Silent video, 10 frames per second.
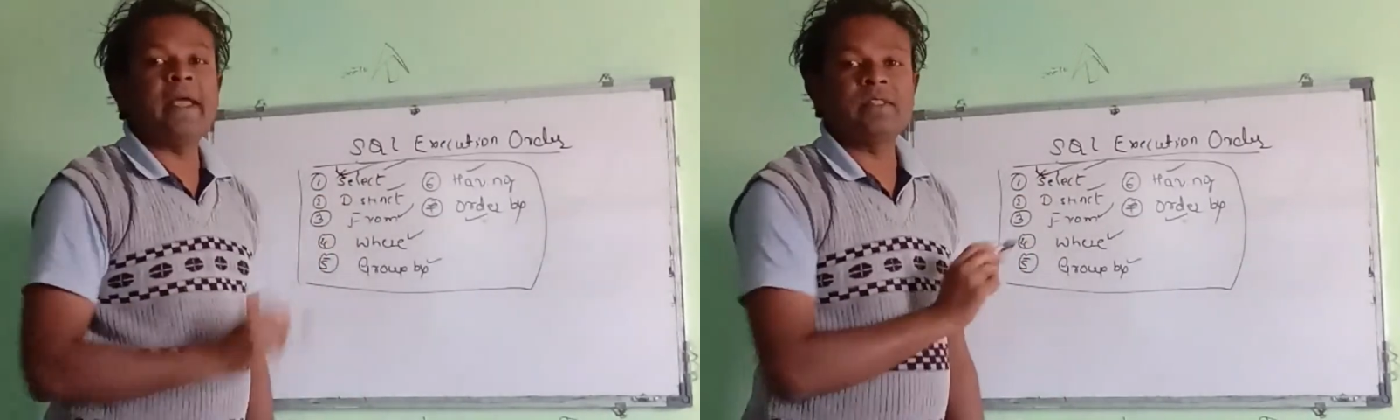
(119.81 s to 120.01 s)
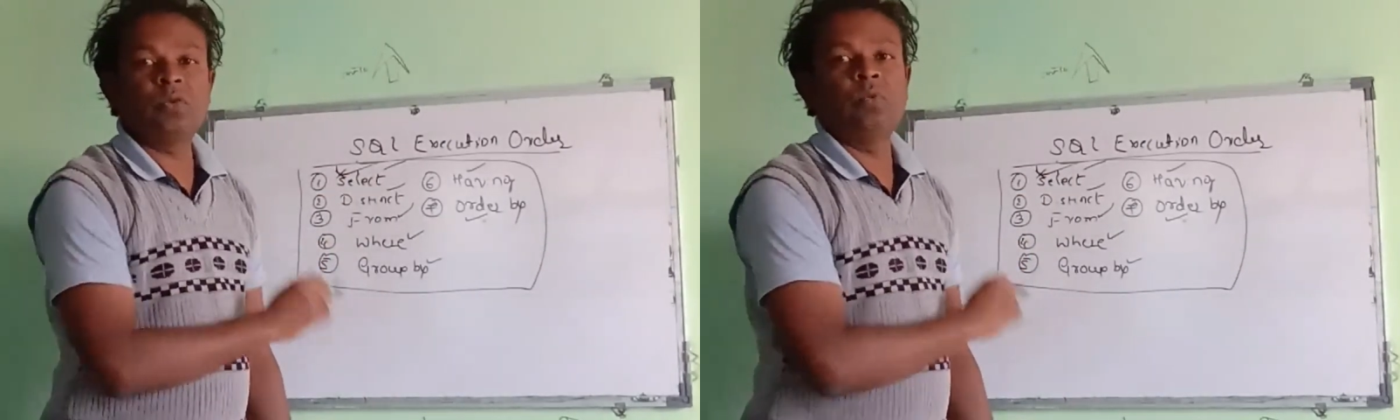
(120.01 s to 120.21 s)

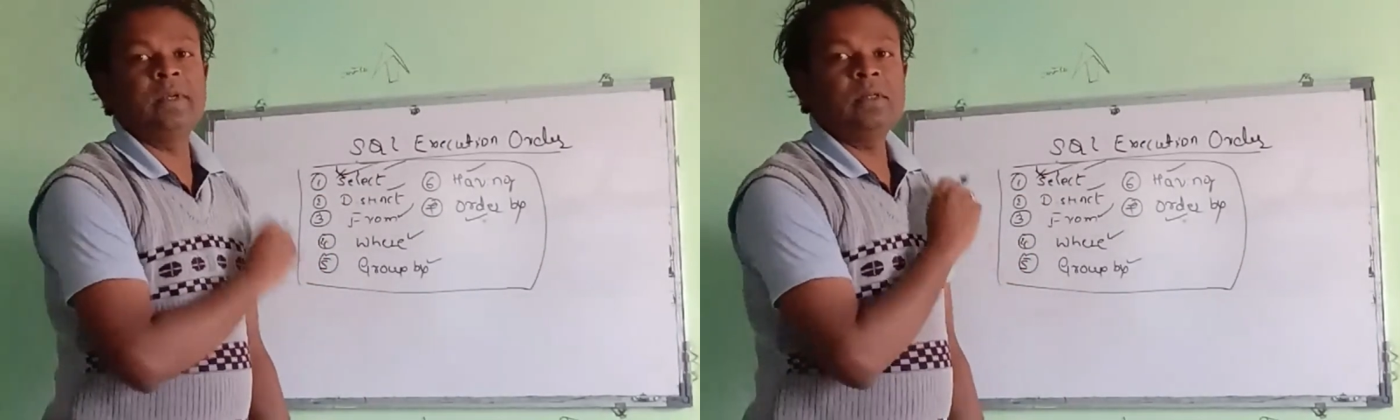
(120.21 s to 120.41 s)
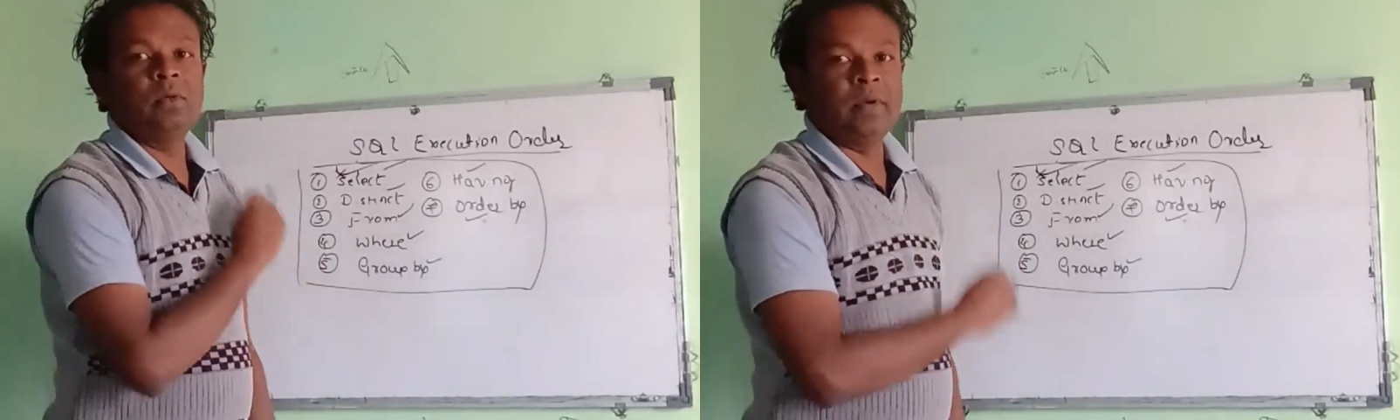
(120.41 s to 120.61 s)

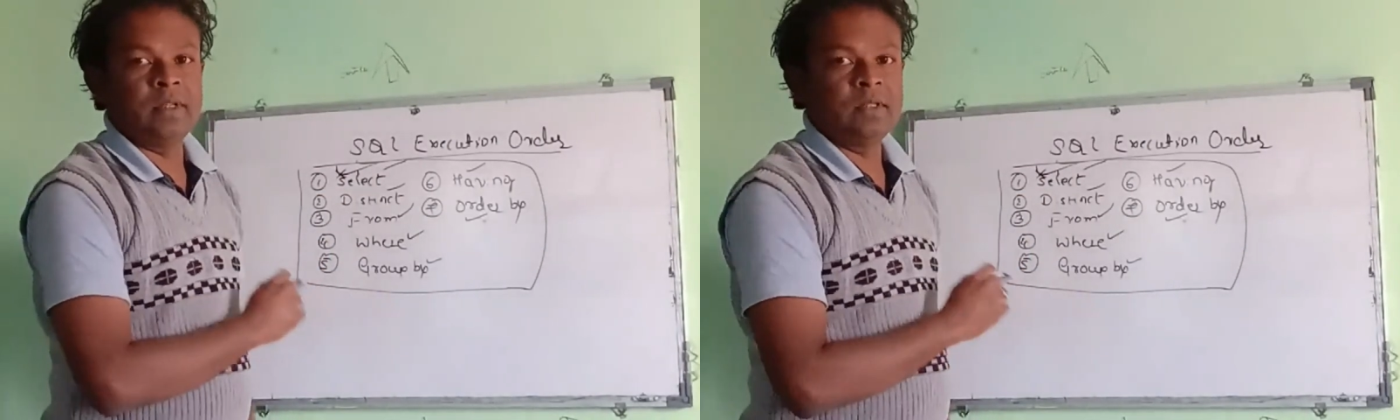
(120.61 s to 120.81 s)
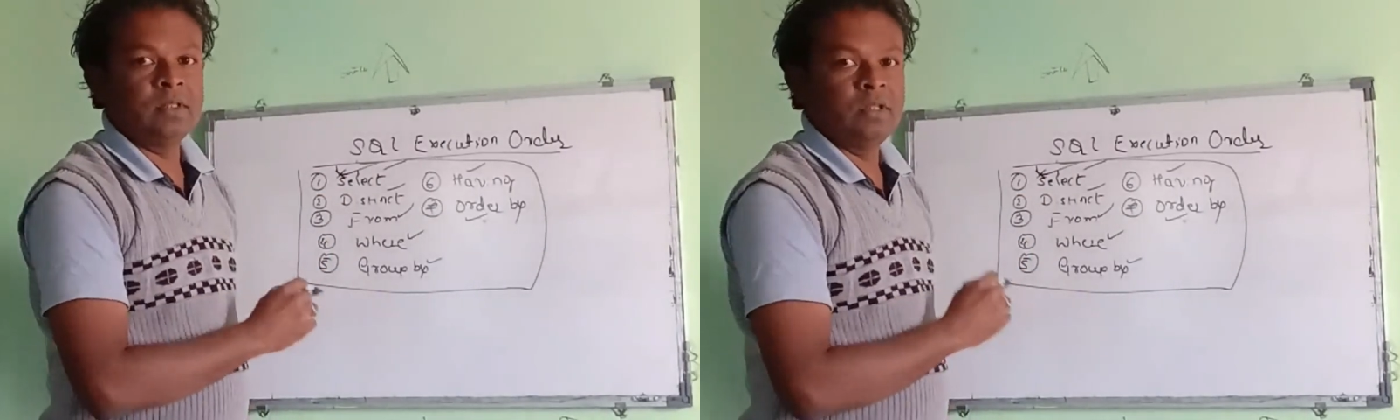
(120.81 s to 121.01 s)
SQL
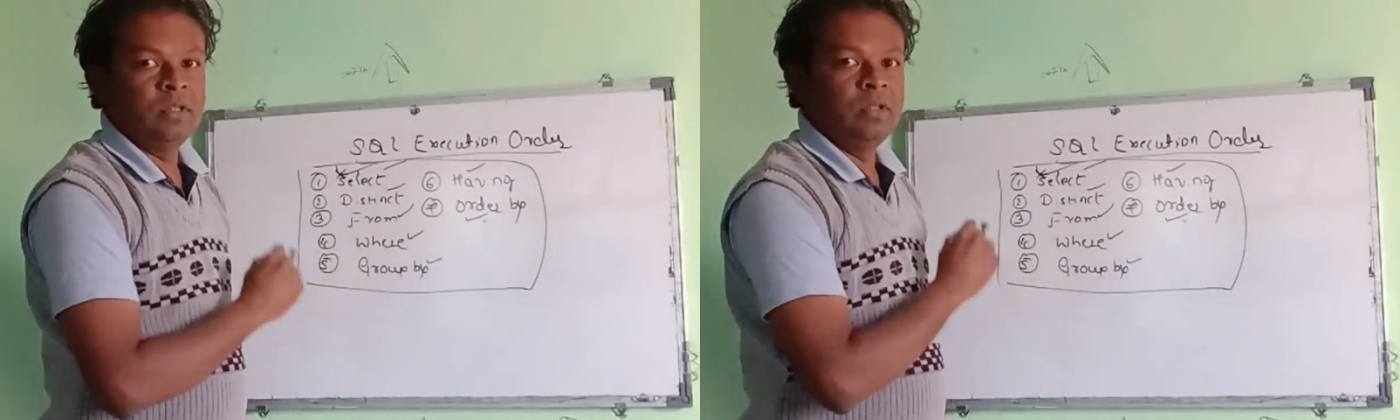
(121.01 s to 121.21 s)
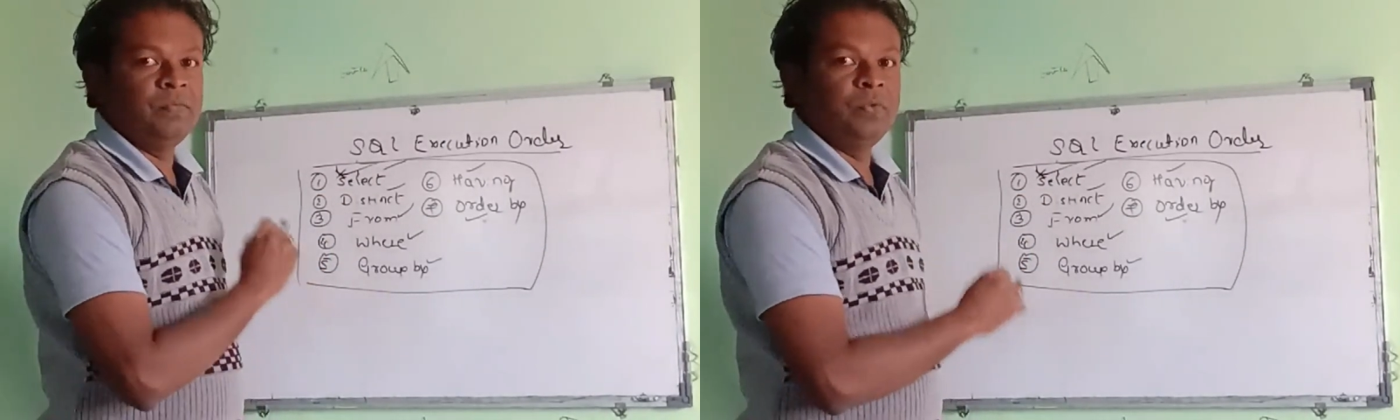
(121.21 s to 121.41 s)
query.
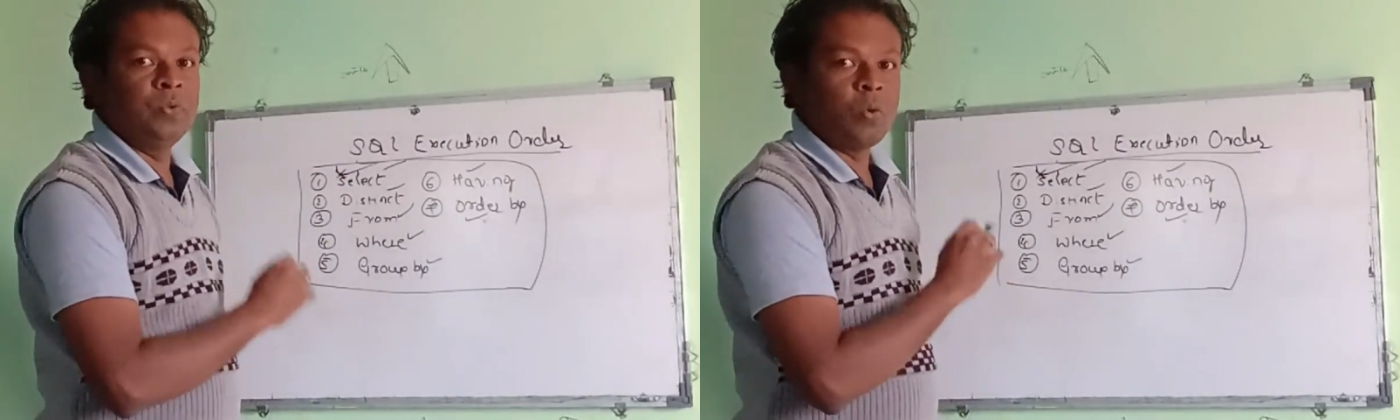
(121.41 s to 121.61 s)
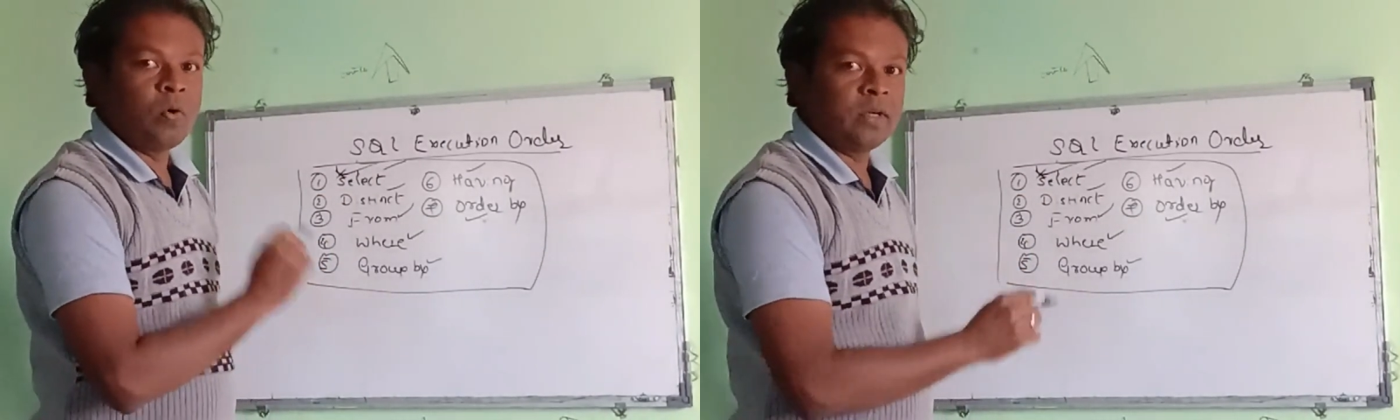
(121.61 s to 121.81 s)
If you
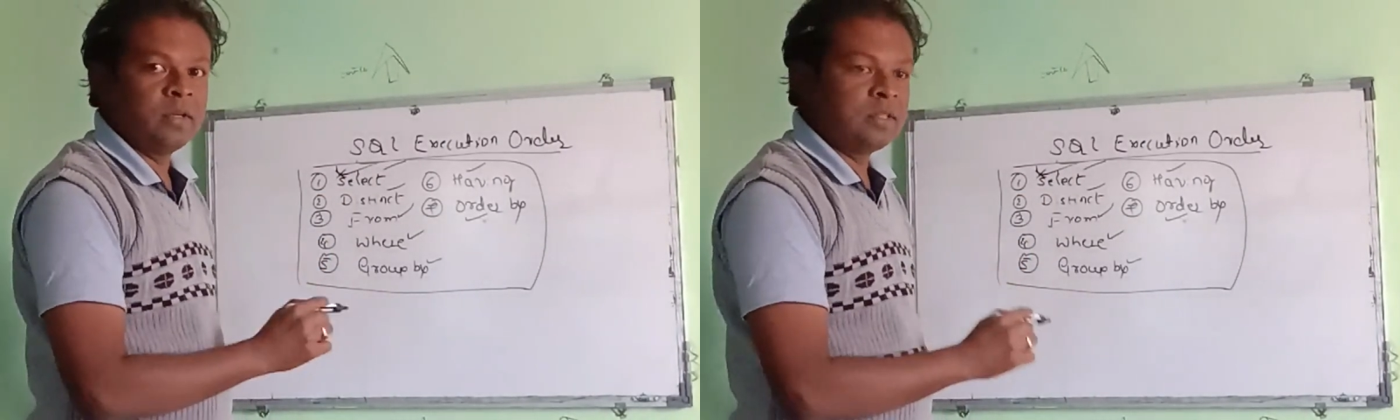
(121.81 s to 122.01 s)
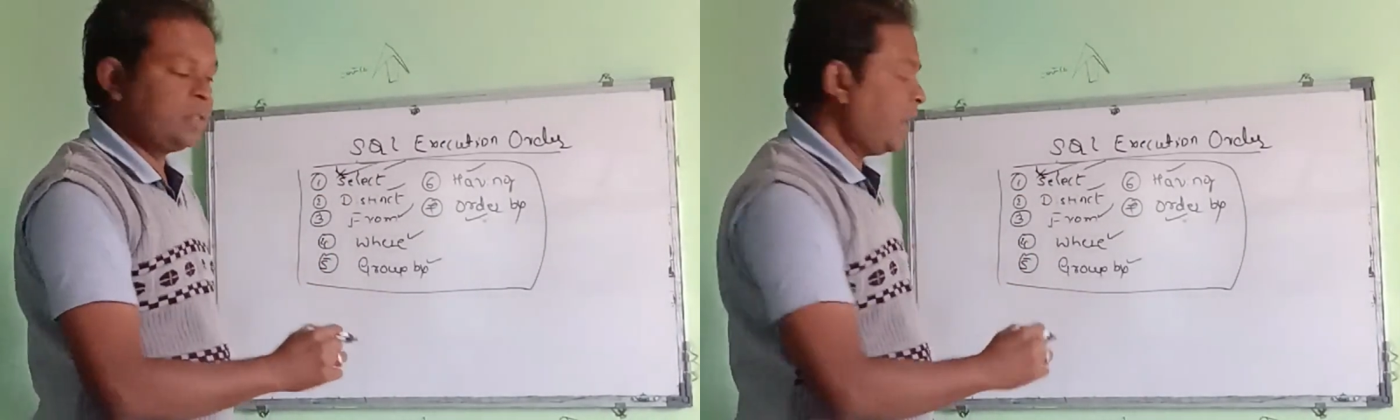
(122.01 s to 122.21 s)
not
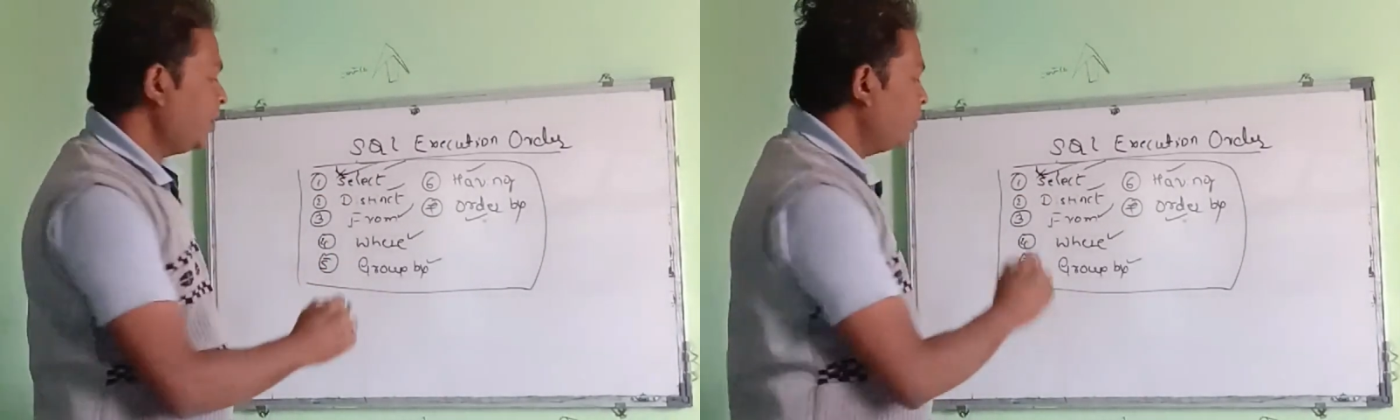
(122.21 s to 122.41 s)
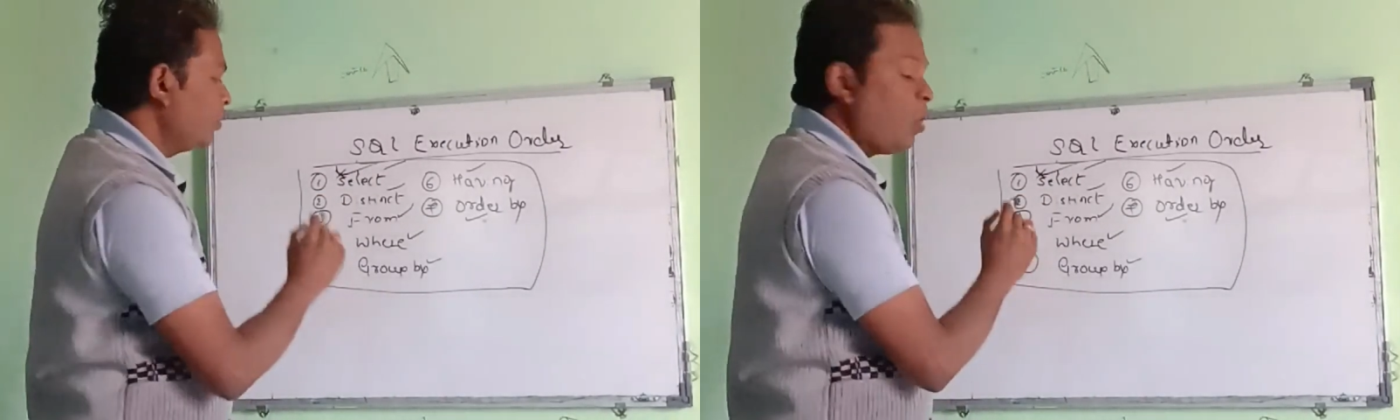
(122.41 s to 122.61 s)
understand or